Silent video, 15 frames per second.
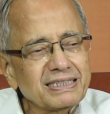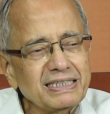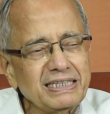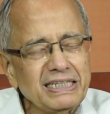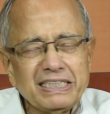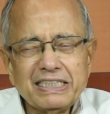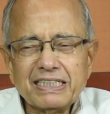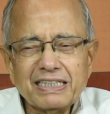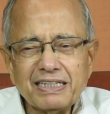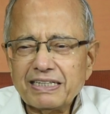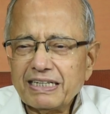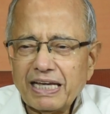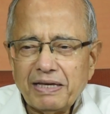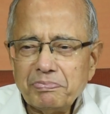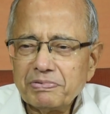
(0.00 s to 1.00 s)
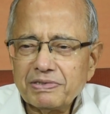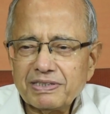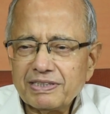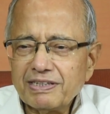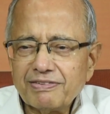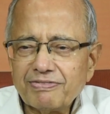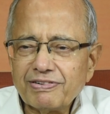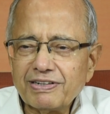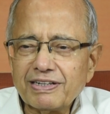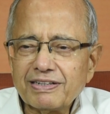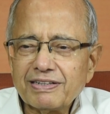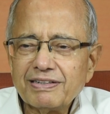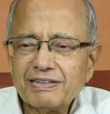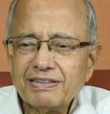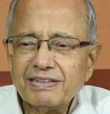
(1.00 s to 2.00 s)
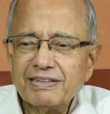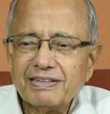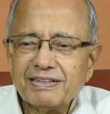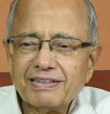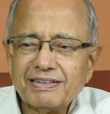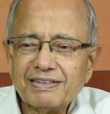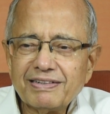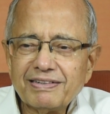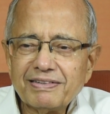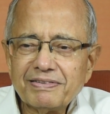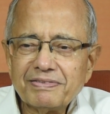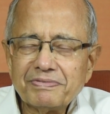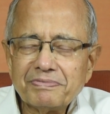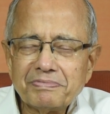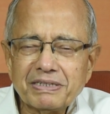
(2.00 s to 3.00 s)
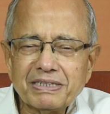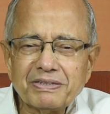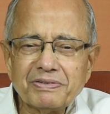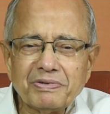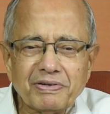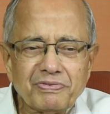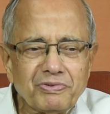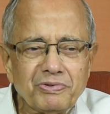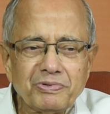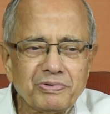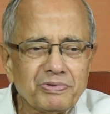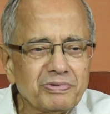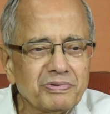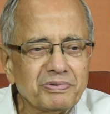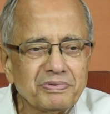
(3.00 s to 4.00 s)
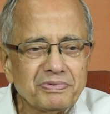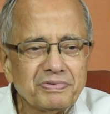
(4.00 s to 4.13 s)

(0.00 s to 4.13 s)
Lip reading: each type is different. But you have to,